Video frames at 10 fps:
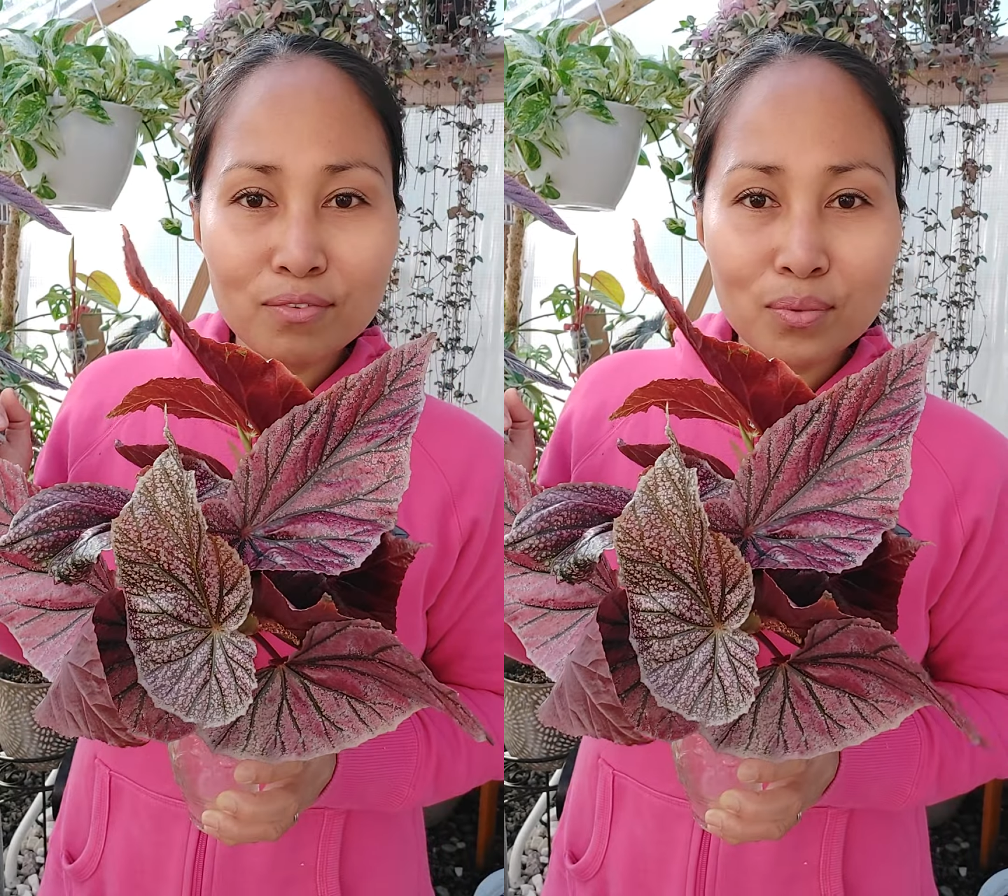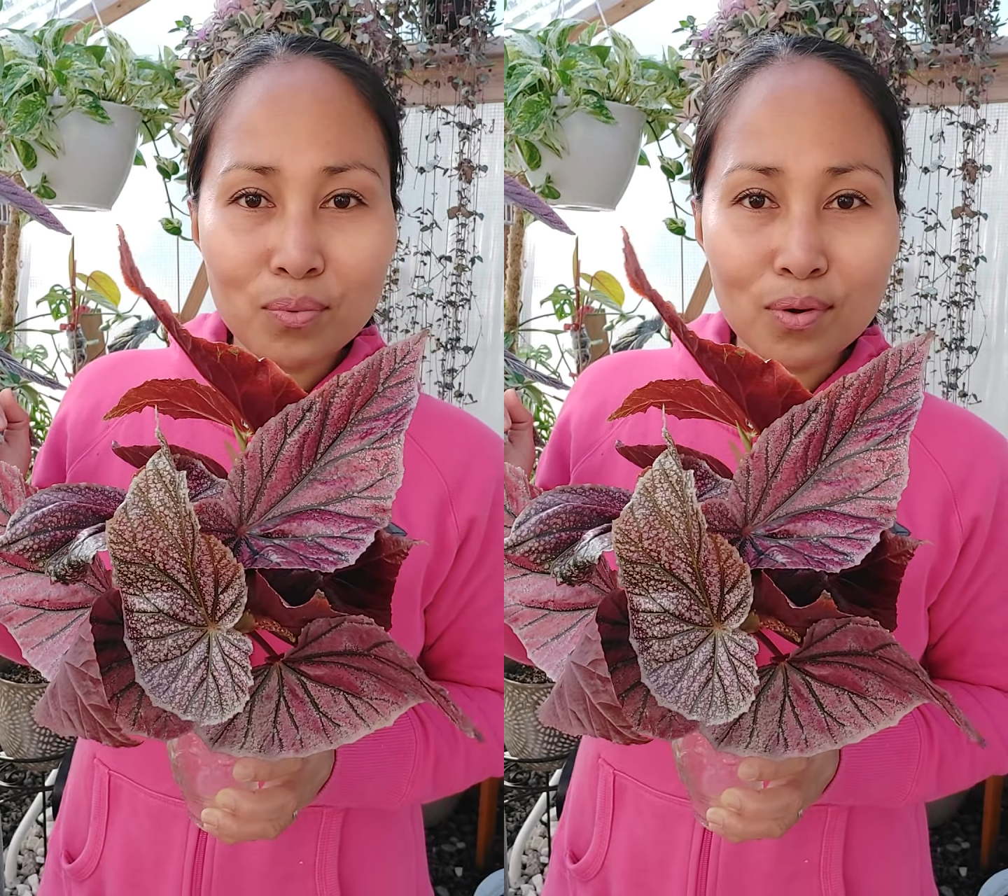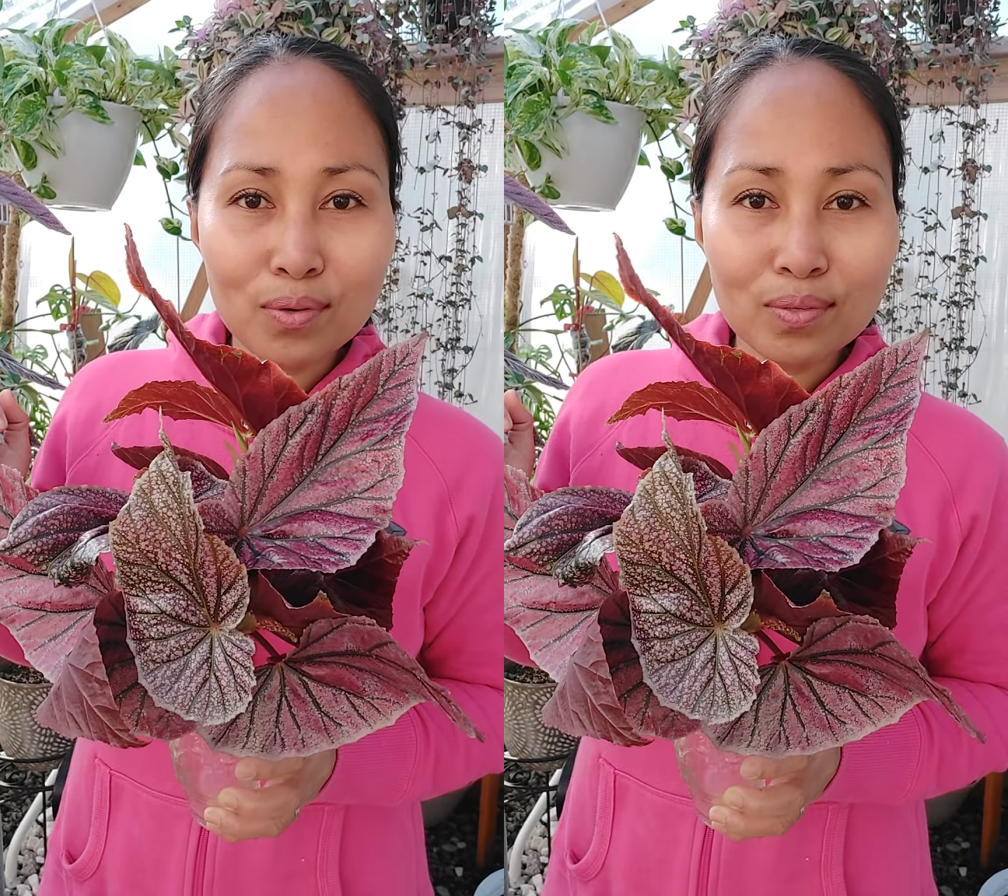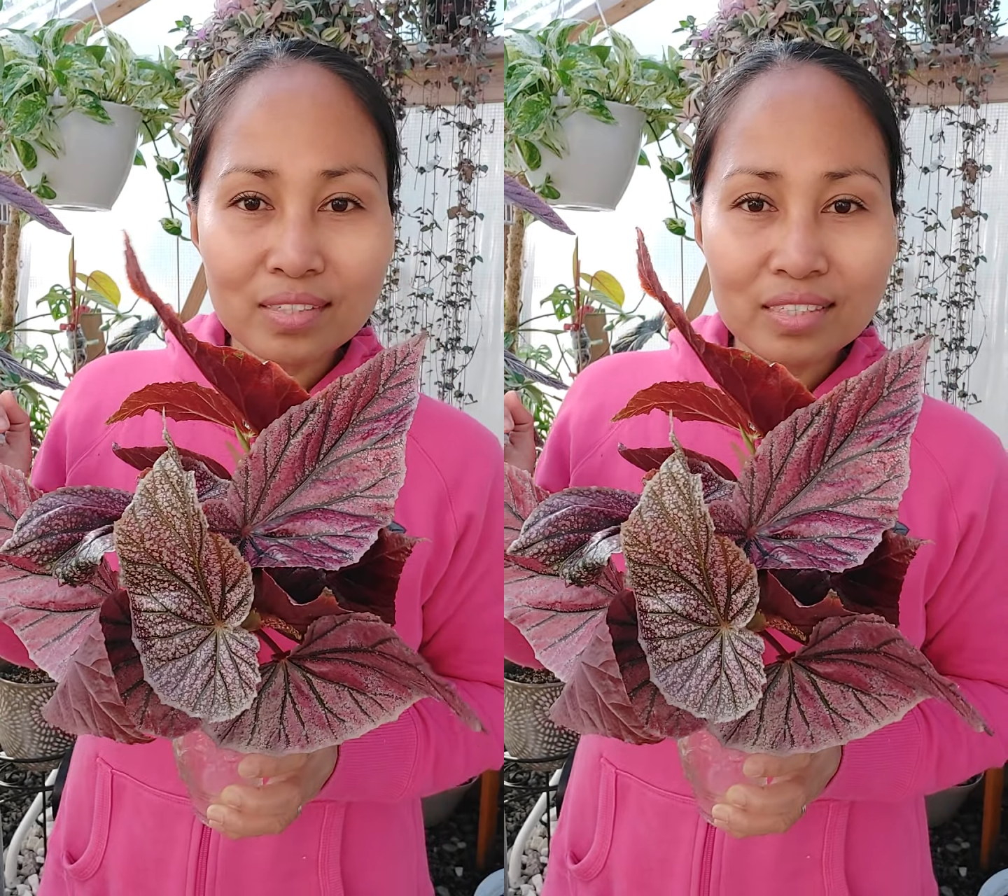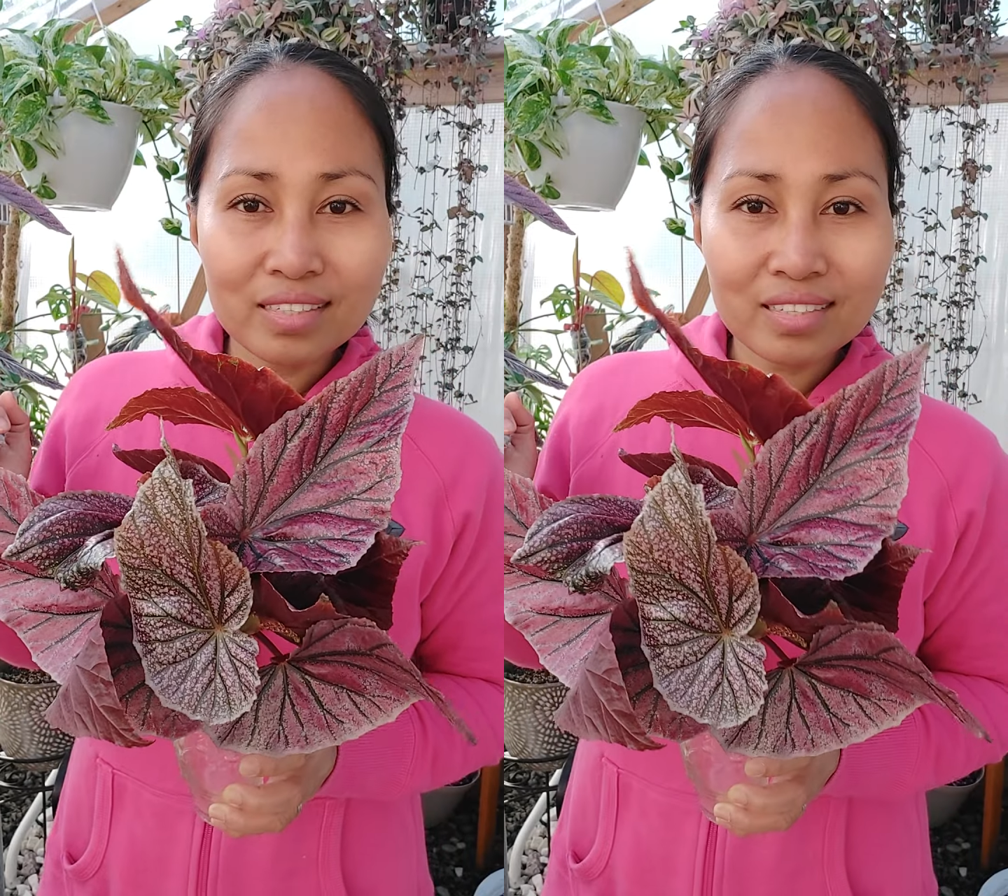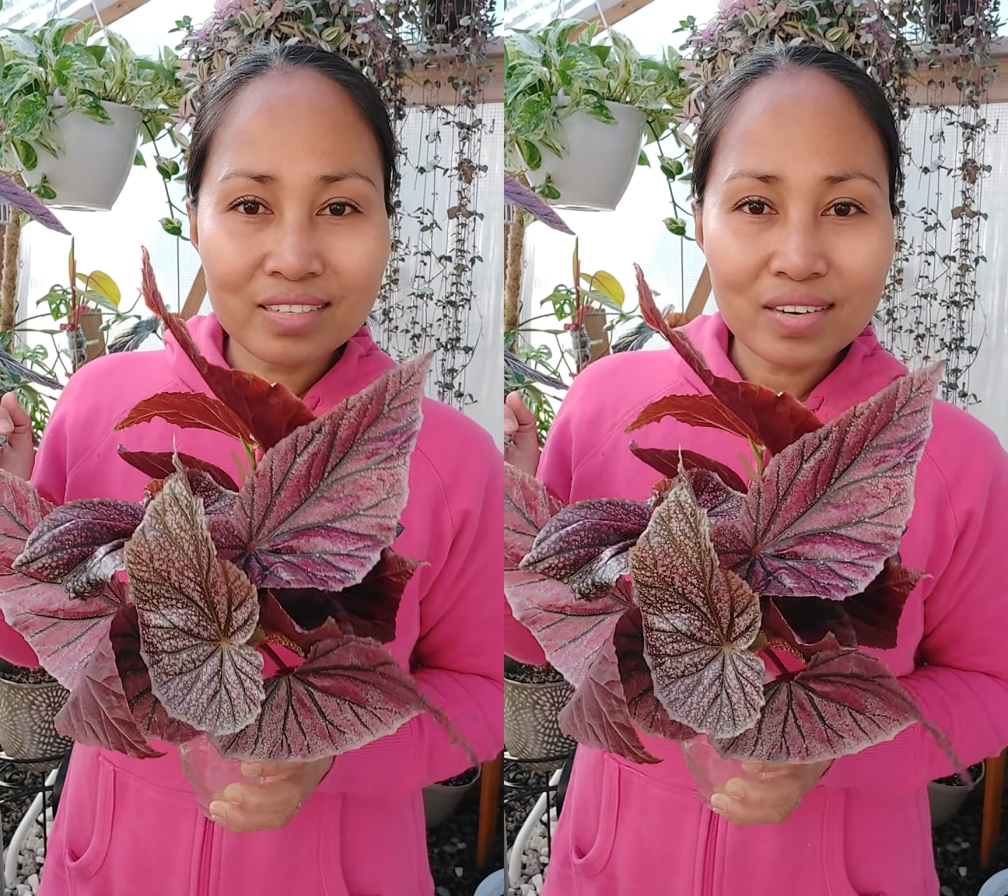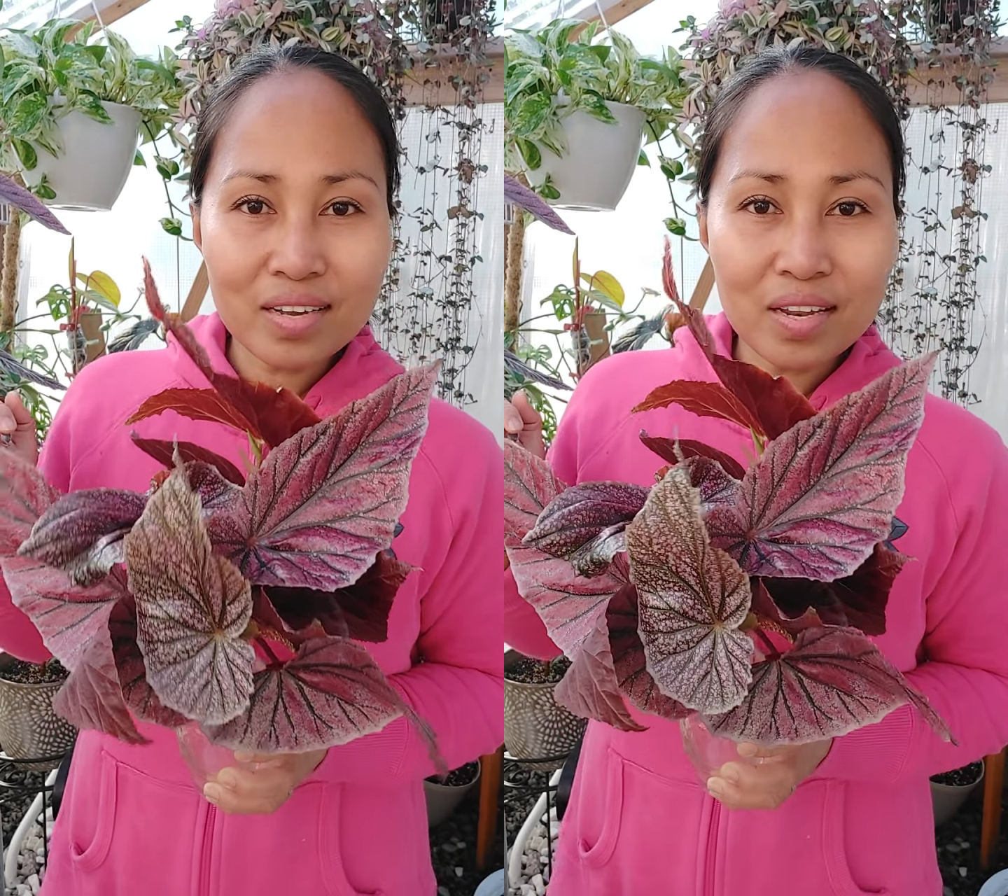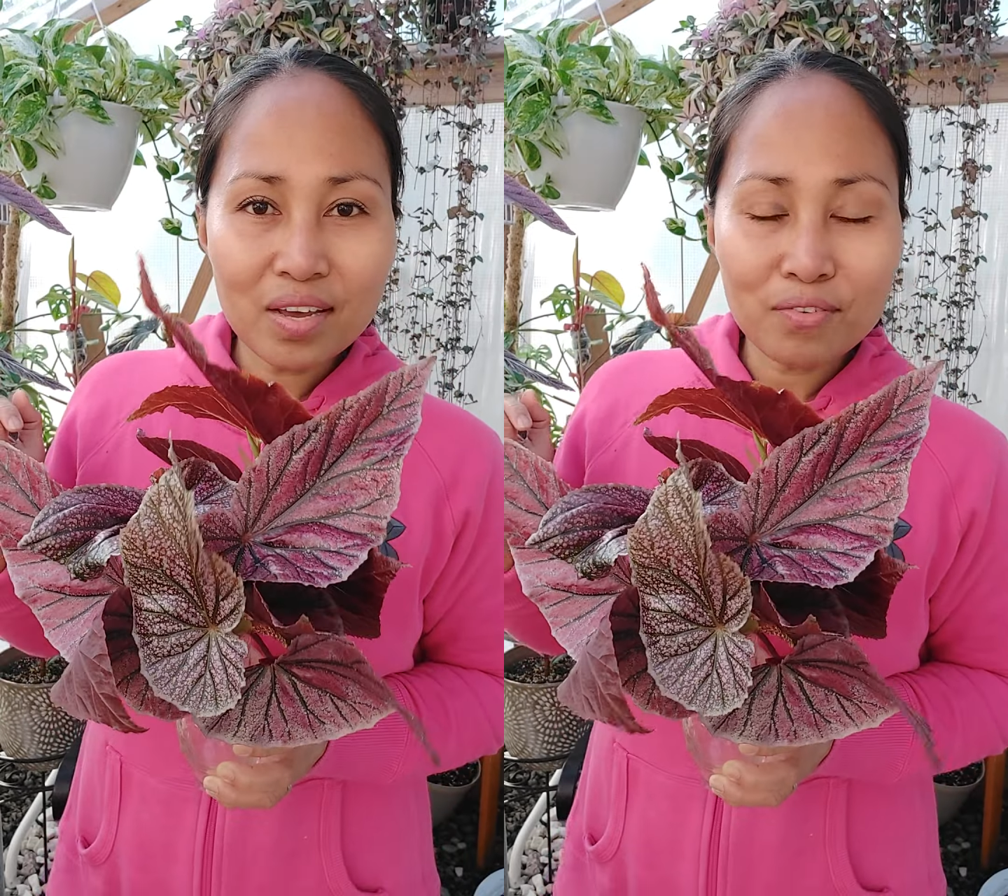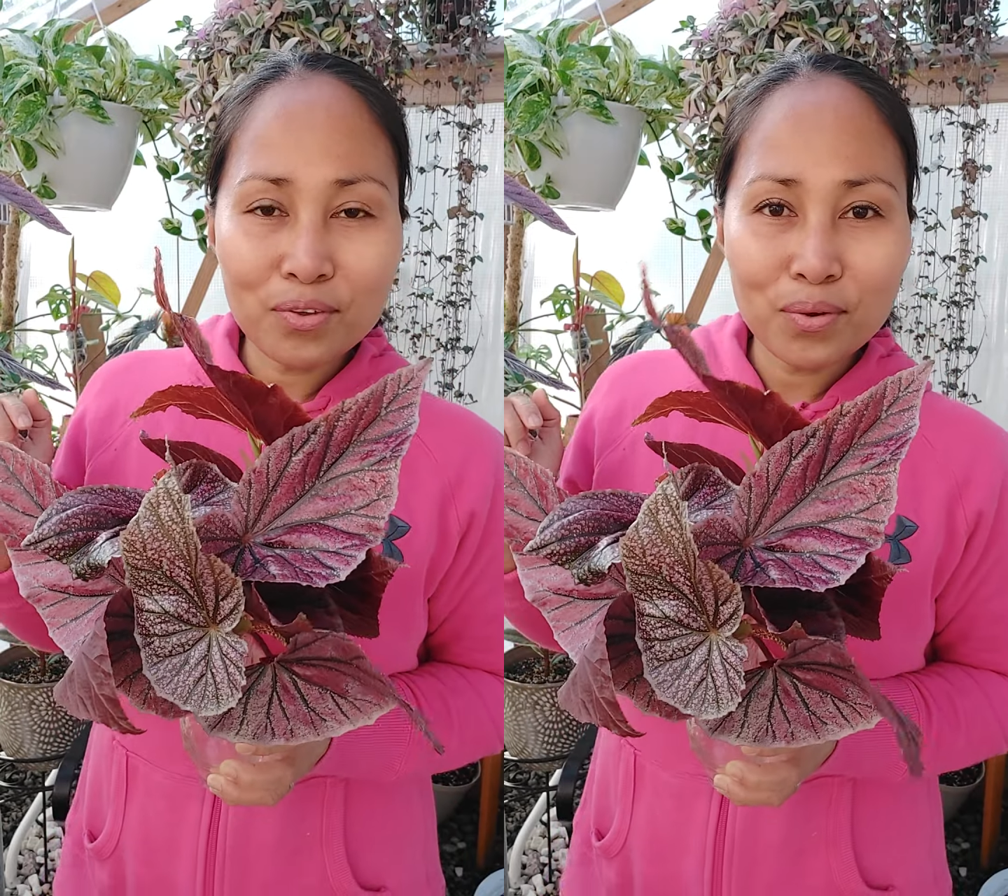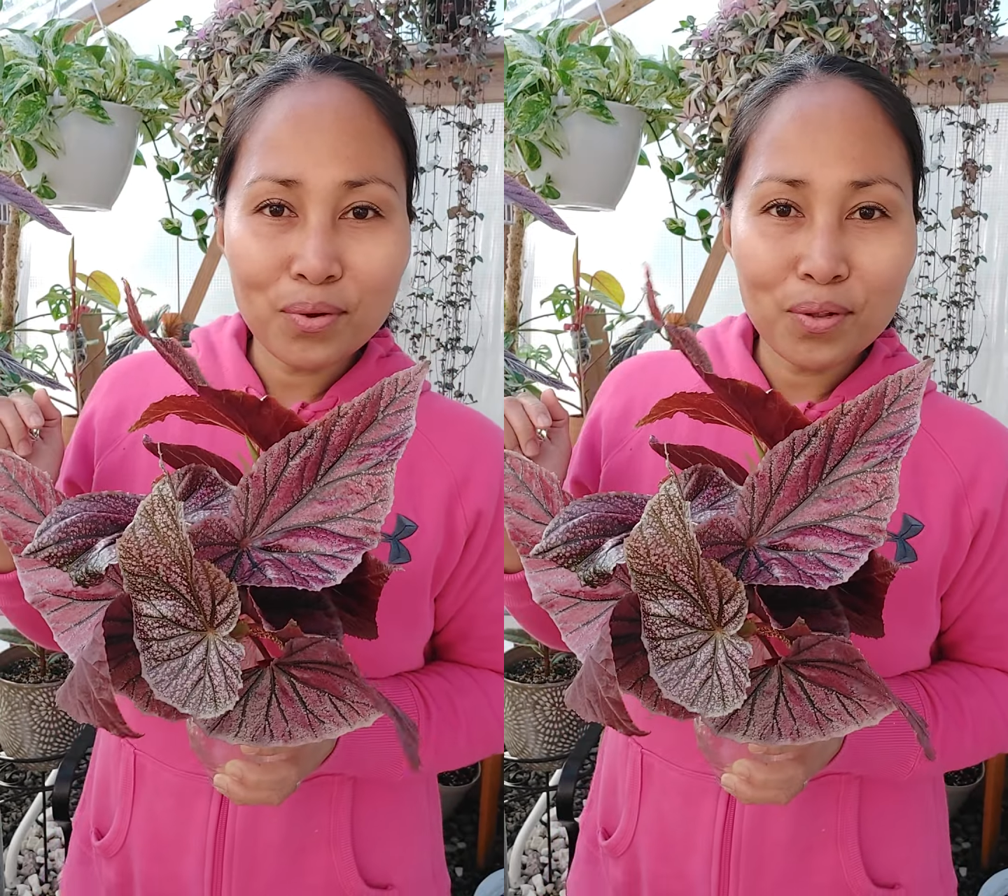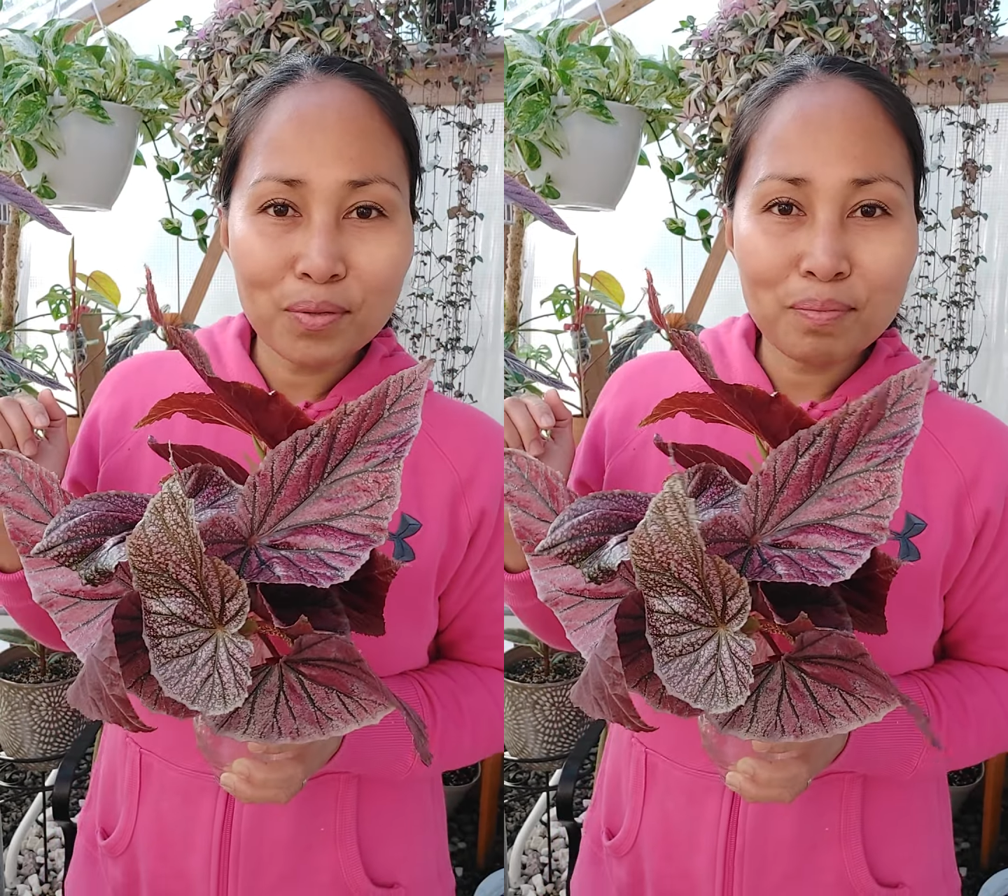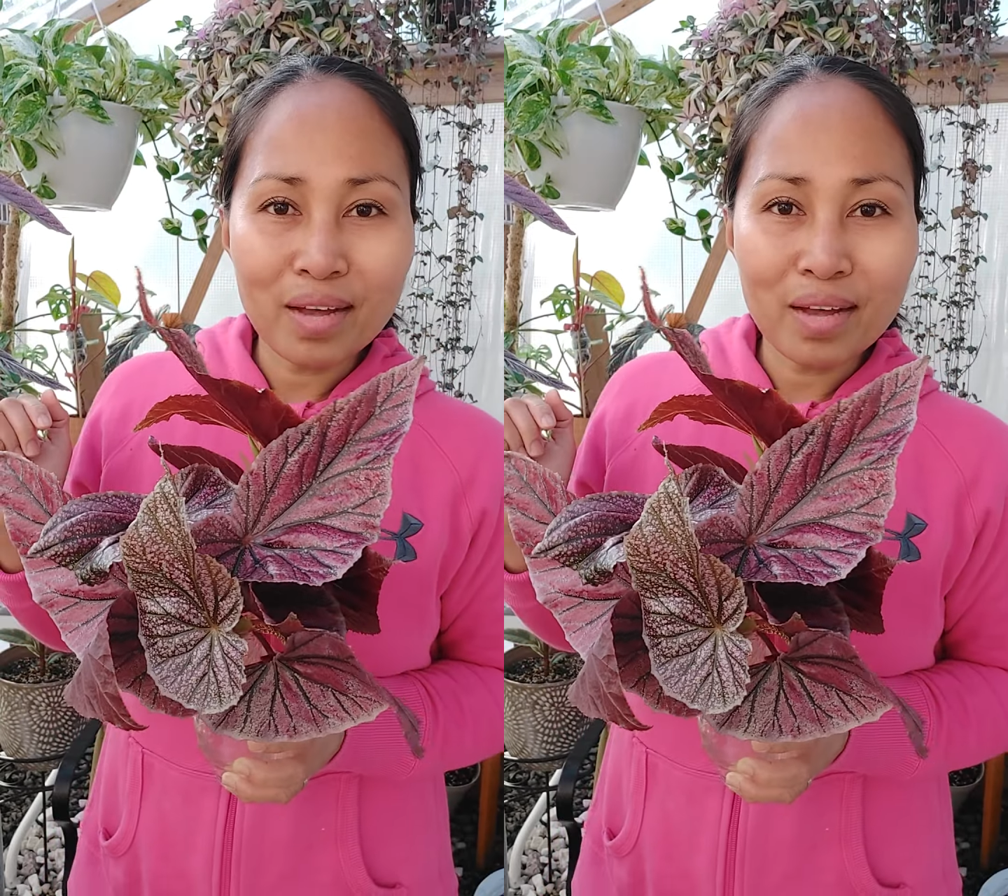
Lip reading: of the world. I love you all.